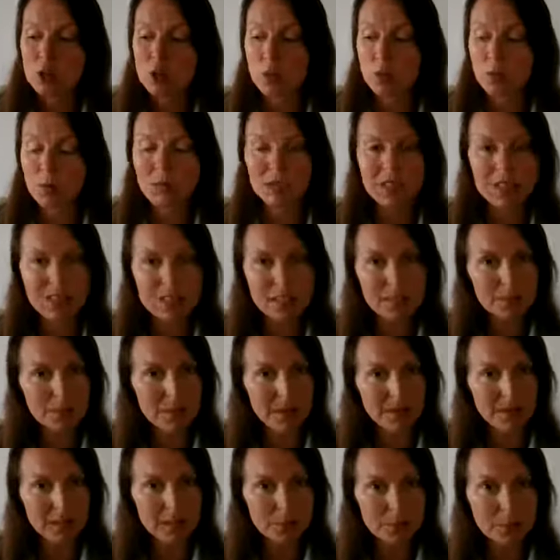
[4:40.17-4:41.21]
So what does this
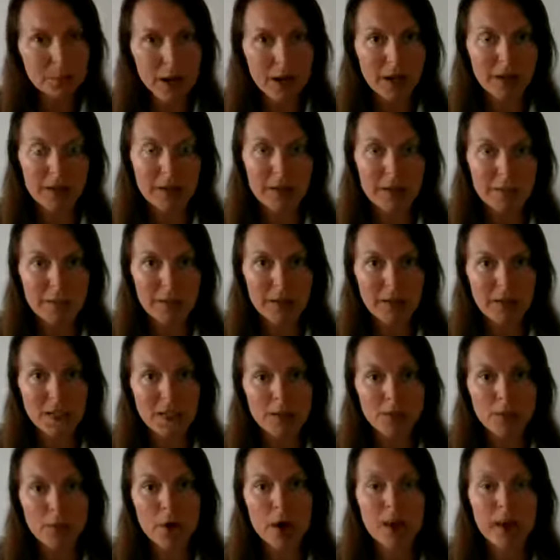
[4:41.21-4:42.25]
make this product? This makes
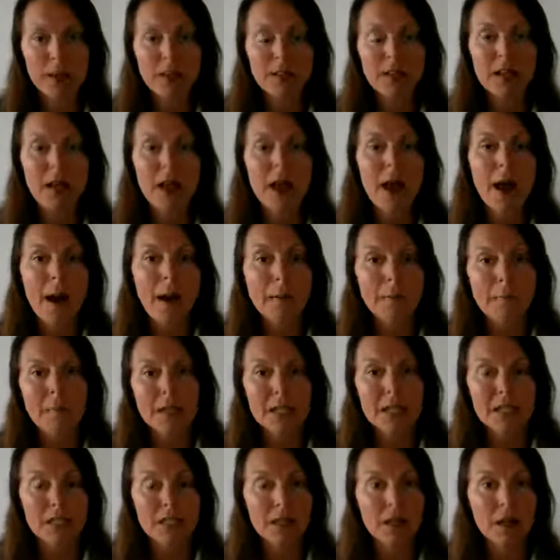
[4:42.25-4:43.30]
this product
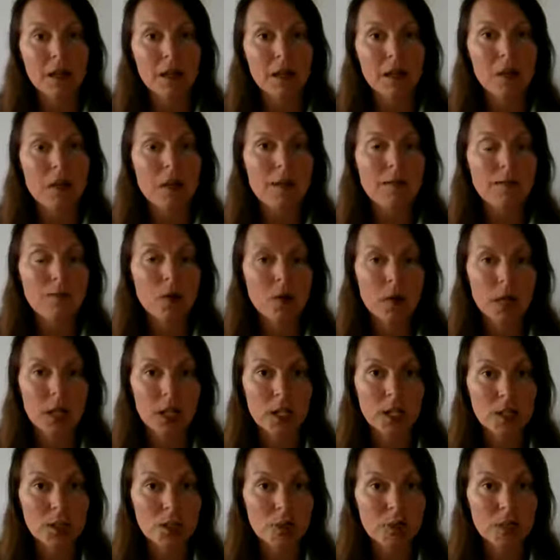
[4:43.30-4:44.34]
amazing for
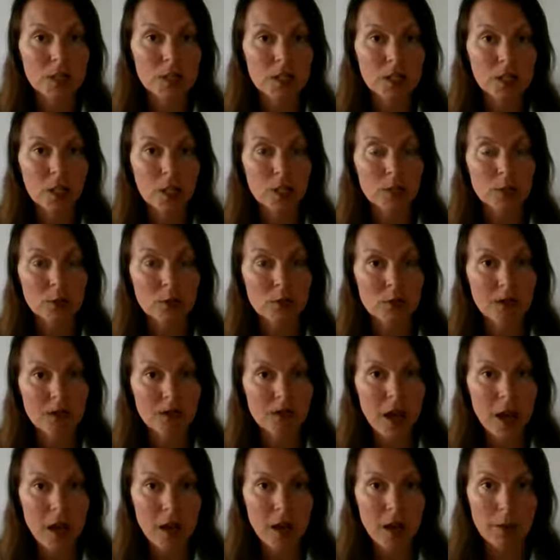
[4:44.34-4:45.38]
increasing
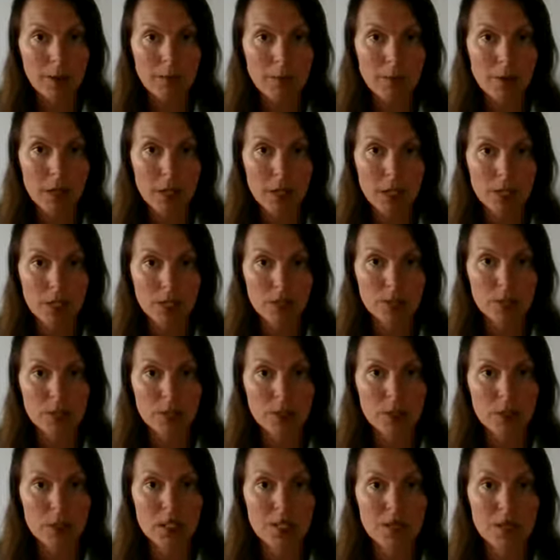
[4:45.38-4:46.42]
glutathione production,
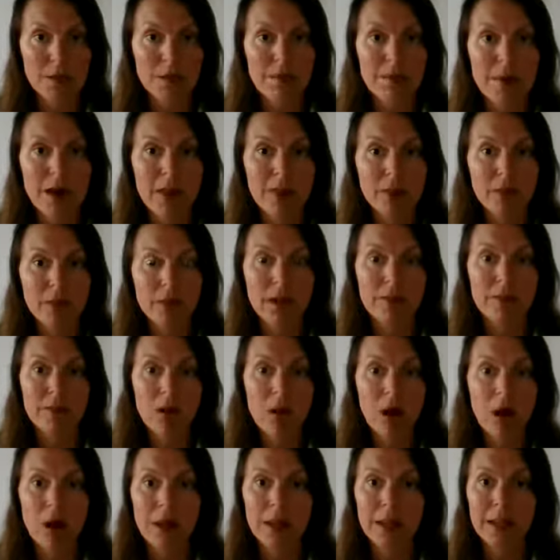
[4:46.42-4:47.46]
which is the mother of
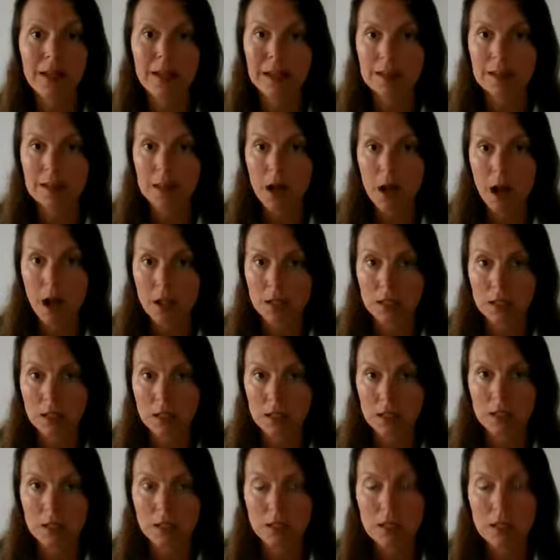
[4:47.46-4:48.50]
all
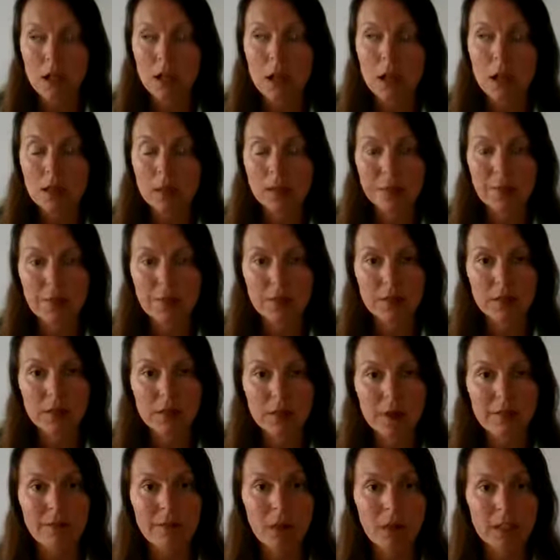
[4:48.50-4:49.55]
antioxidants. The mother
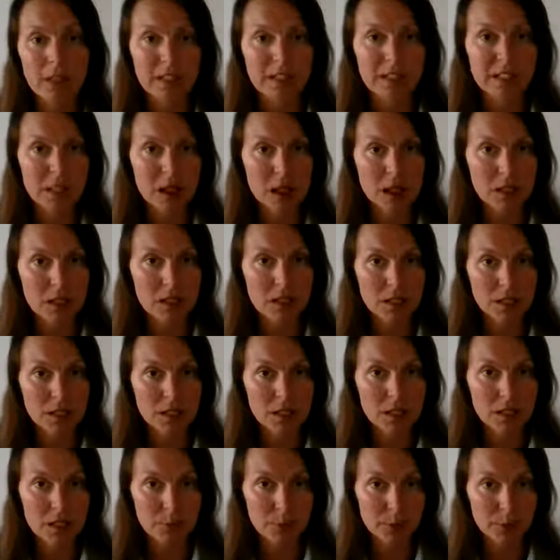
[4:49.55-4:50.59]
of all antioxidants
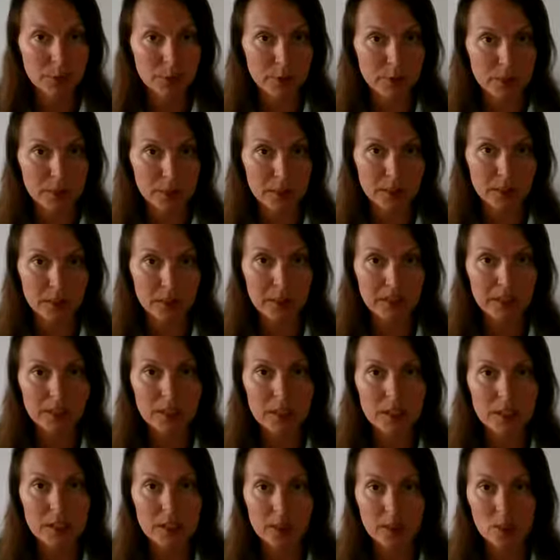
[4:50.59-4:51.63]
is produced in the
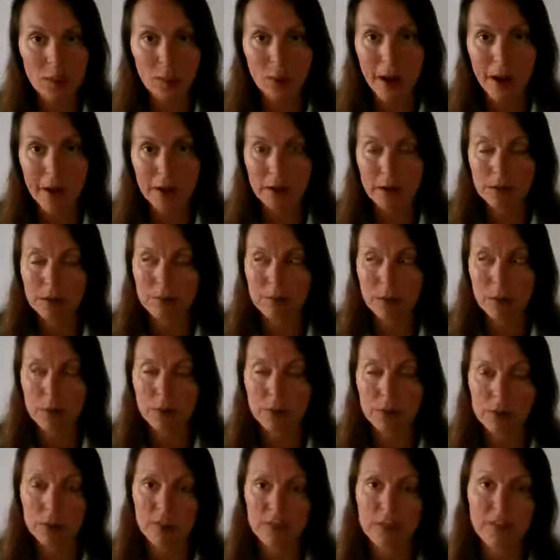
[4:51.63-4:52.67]
liver. It's required
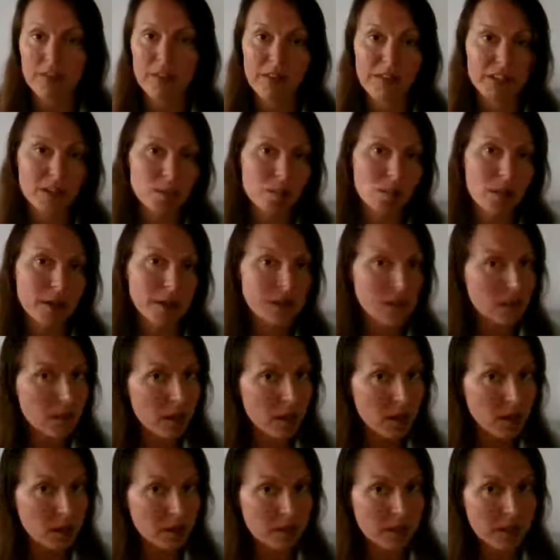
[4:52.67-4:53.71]
both in phase one
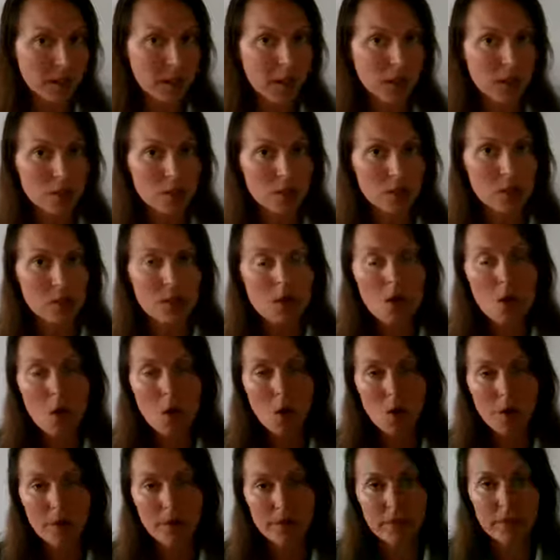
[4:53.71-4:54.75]
detoxification
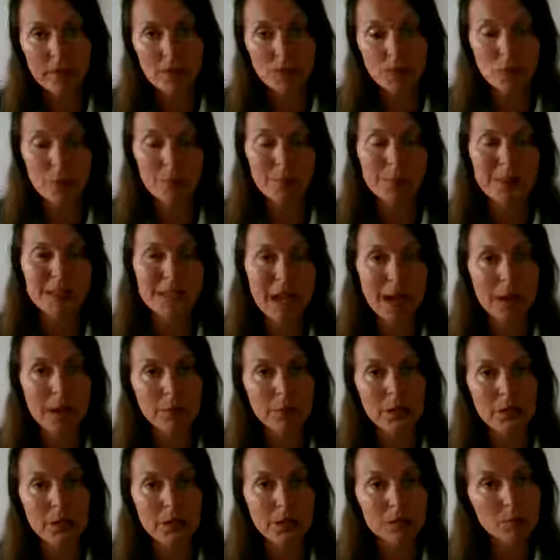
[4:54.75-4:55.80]
or phase one
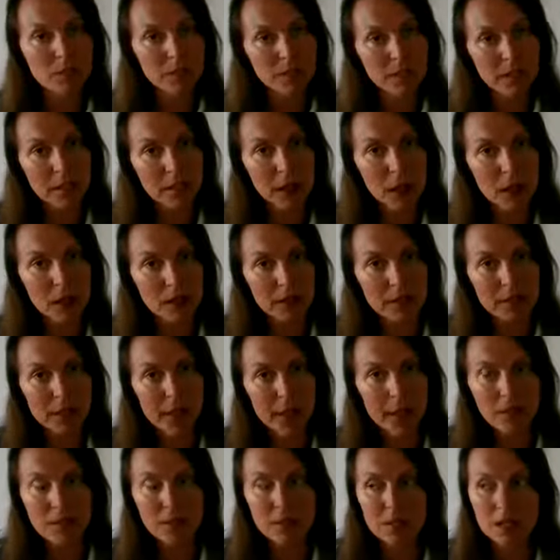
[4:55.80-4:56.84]
metabolism, which they call it
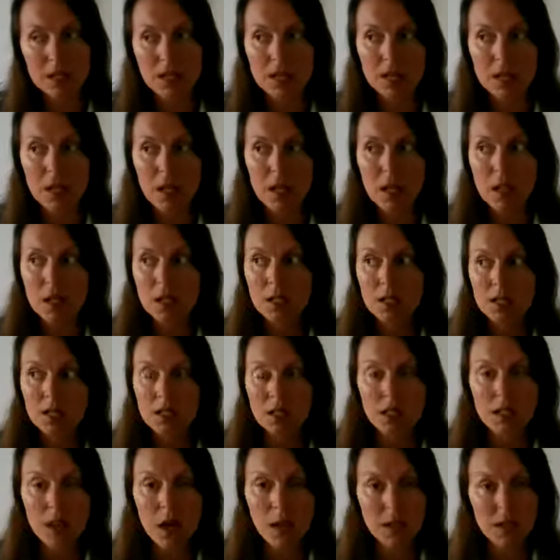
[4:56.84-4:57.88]
now, since
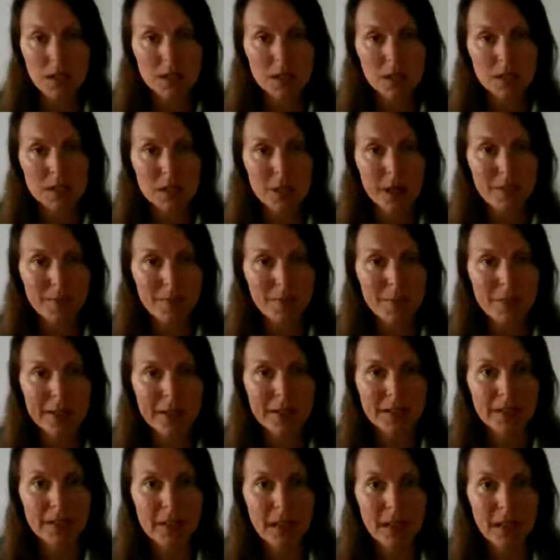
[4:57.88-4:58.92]
detox tends to have a
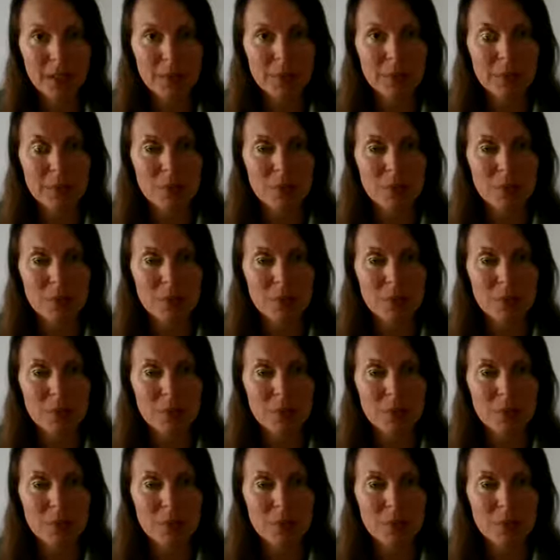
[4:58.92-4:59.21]
bad name.